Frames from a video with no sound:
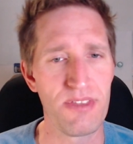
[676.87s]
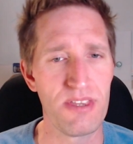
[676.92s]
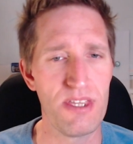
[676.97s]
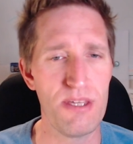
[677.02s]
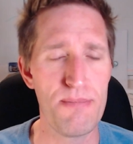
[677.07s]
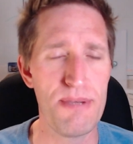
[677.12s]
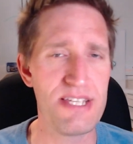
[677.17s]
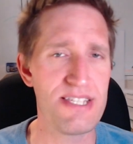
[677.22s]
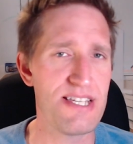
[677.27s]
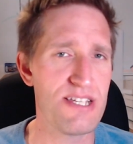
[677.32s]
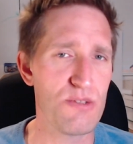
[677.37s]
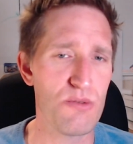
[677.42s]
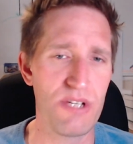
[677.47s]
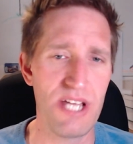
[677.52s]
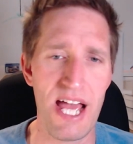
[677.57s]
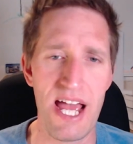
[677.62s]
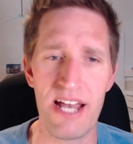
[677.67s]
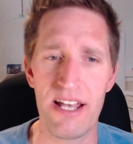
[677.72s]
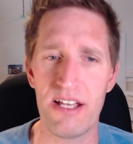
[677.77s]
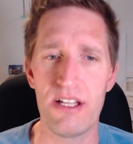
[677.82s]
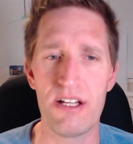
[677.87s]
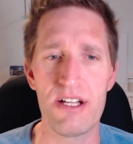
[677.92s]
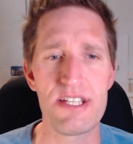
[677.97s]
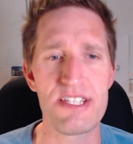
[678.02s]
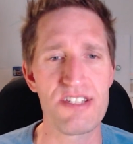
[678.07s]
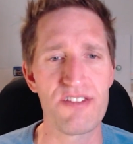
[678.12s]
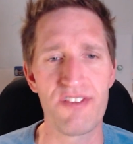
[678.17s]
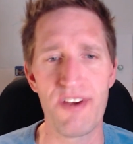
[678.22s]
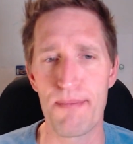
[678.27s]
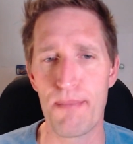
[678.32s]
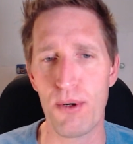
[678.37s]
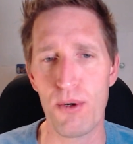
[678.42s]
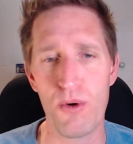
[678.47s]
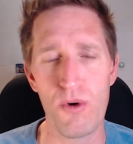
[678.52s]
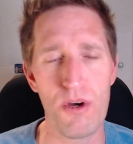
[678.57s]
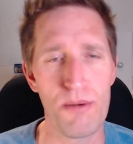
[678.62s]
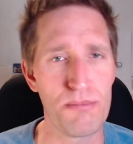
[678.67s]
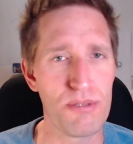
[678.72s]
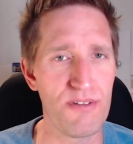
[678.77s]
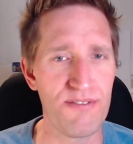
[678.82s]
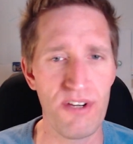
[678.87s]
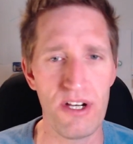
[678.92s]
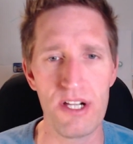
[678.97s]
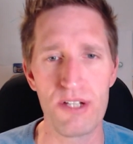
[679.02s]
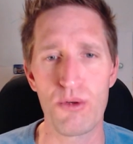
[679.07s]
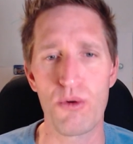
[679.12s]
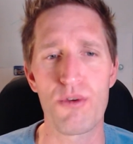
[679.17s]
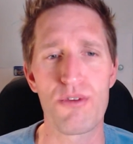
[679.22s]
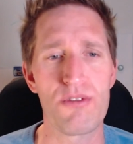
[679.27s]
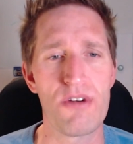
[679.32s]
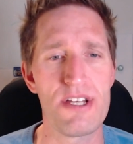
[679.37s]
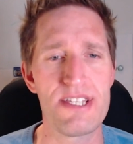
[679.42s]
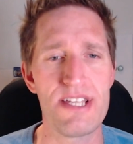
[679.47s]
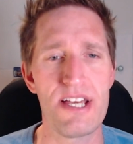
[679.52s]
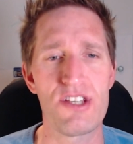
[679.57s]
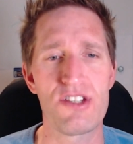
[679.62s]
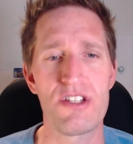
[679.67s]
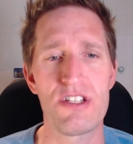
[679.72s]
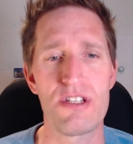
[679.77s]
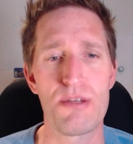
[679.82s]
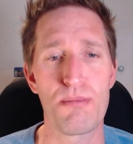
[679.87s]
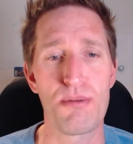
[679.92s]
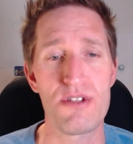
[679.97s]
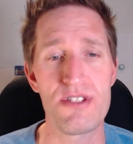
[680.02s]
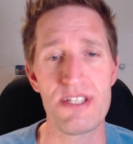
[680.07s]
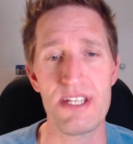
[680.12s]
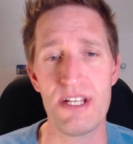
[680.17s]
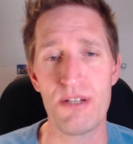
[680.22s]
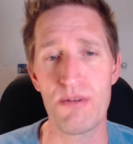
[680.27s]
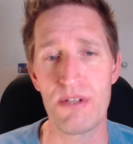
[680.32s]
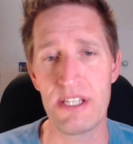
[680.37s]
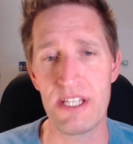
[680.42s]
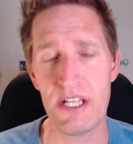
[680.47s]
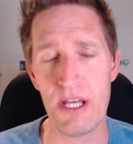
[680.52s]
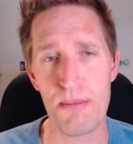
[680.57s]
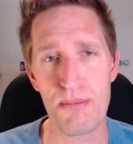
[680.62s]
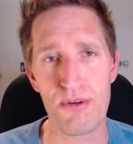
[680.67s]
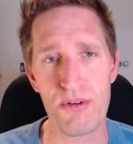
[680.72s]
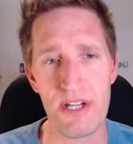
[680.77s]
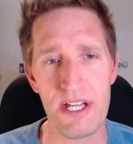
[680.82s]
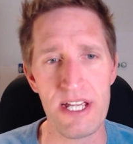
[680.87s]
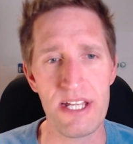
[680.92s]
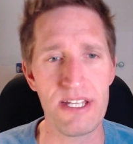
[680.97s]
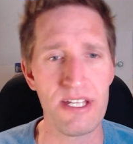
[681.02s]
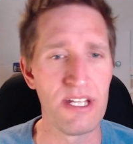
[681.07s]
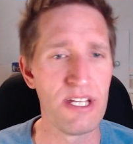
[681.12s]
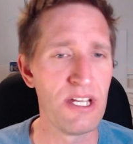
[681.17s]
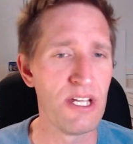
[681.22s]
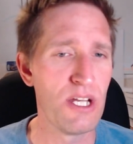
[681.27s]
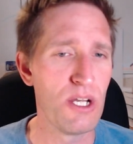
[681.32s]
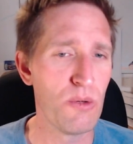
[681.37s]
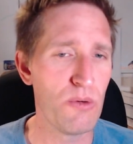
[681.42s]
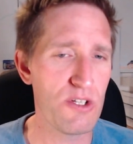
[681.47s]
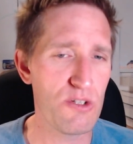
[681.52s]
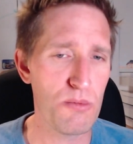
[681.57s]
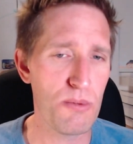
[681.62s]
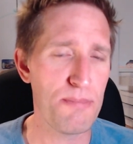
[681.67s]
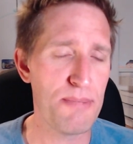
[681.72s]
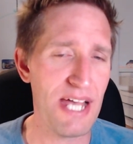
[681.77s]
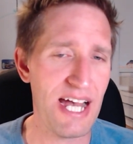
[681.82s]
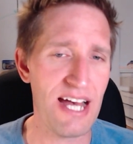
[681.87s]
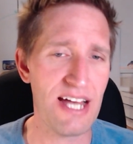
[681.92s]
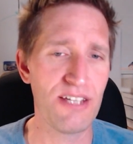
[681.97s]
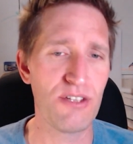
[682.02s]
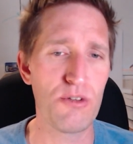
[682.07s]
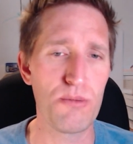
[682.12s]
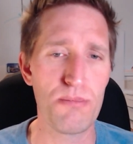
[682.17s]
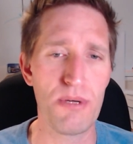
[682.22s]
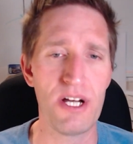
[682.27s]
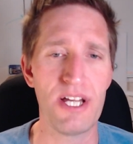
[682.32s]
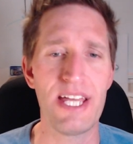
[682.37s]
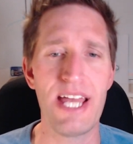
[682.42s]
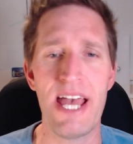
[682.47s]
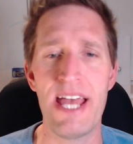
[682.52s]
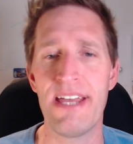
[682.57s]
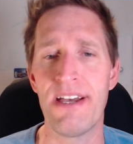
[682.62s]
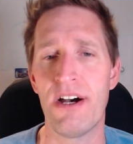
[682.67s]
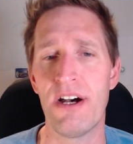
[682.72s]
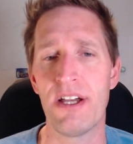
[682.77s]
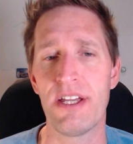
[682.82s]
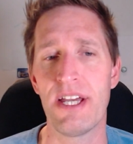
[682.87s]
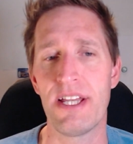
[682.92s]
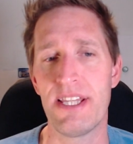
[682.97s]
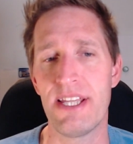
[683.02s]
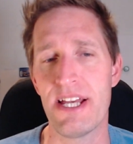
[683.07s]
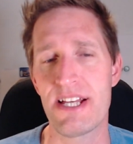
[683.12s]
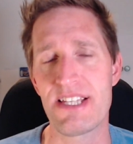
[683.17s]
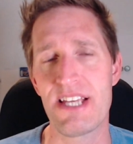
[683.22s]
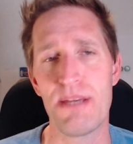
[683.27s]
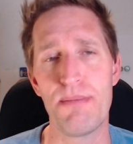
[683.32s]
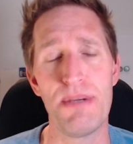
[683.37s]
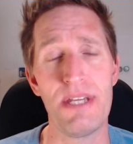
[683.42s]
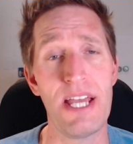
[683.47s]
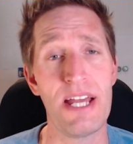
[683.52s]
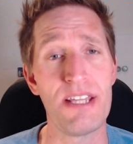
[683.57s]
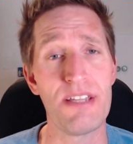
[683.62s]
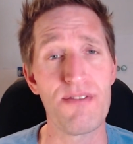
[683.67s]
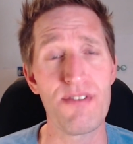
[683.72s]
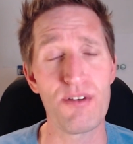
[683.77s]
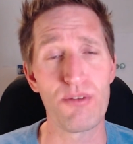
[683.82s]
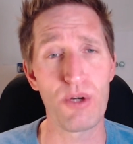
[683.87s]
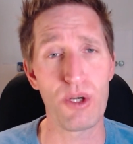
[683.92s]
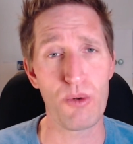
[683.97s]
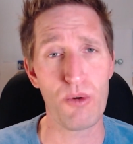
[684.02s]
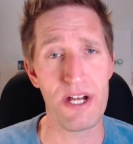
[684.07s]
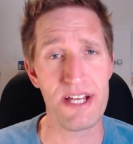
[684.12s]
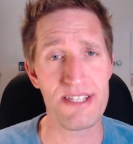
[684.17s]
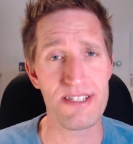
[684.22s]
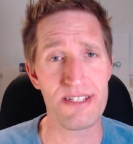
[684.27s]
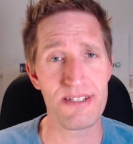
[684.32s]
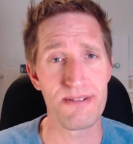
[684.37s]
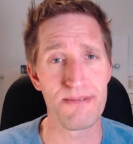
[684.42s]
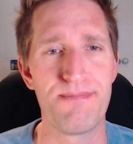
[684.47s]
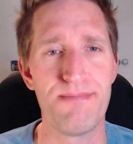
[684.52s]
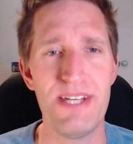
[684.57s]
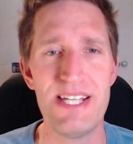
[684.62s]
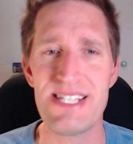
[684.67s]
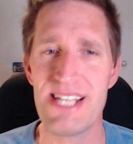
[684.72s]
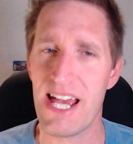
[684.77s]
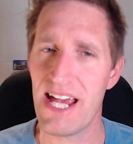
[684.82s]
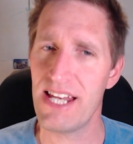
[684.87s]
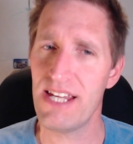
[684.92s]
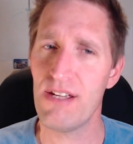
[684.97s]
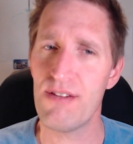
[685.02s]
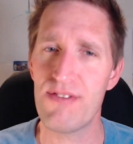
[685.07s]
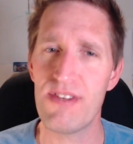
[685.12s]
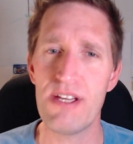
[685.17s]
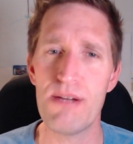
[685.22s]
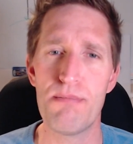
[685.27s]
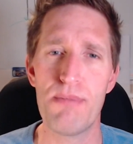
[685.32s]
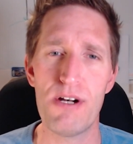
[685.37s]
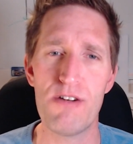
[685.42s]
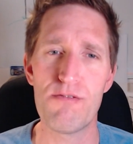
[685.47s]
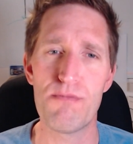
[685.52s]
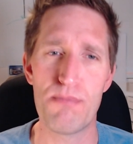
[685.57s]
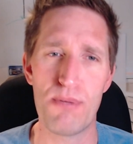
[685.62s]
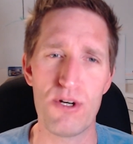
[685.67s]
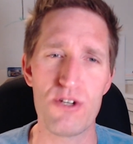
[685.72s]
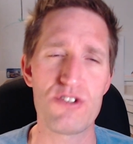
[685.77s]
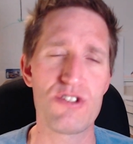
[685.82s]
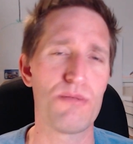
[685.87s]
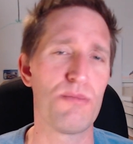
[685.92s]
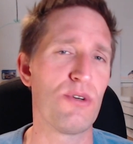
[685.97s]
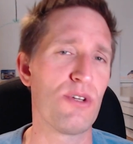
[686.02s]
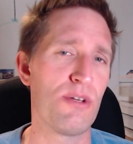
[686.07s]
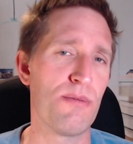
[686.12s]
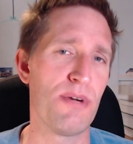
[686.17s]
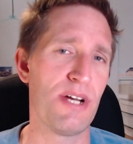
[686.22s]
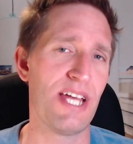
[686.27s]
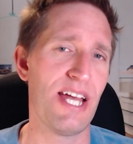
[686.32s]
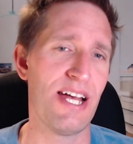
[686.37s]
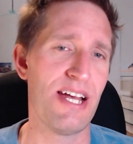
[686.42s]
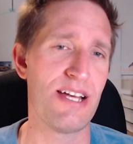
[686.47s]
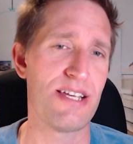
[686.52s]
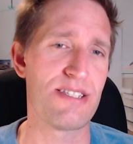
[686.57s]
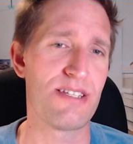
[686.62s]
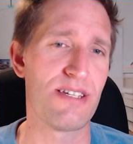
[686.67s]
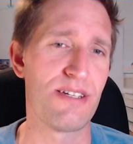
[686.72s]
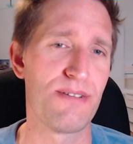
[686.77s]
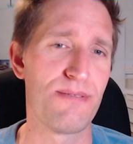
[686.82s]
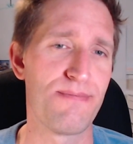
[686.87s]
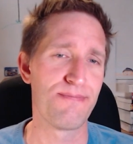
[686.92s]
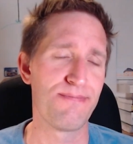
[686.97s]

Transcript: The business would analyse the report and provide authorization to proceed with the upgrade, which would be handled by AI at the SAP end of the request. Is any of the above possible, you might ask?